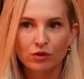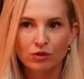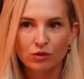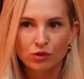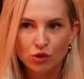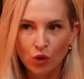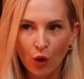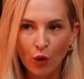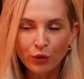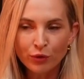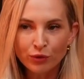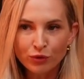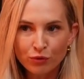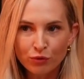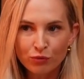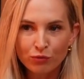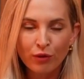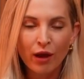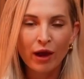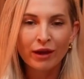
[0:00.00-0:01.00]
Don't
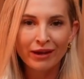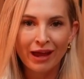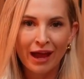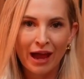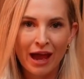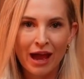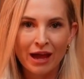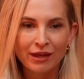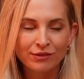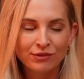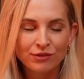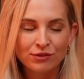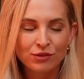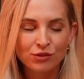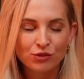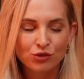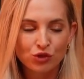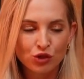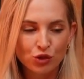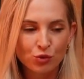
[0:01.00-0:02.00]
run ads
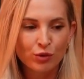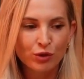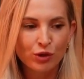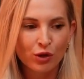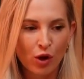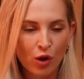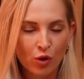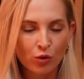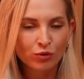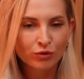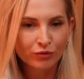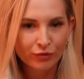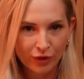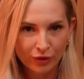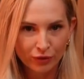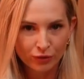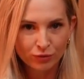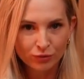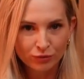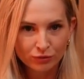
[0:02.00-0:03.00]
to a cold
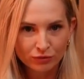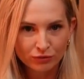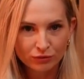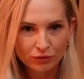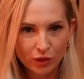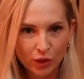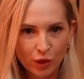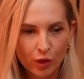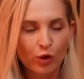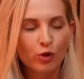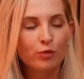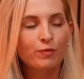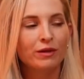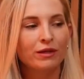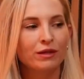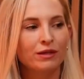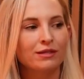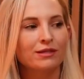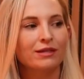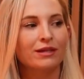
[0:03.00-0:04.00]
funnel hoping
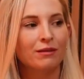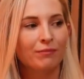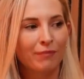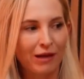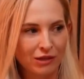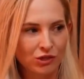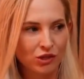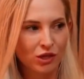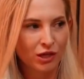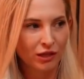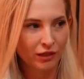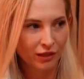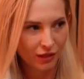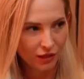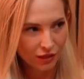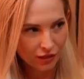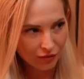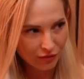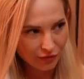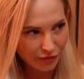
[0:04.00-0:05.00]
that it's going to magically
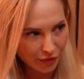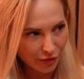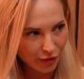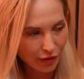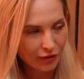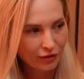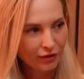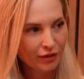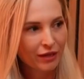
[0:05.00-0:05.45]
convert.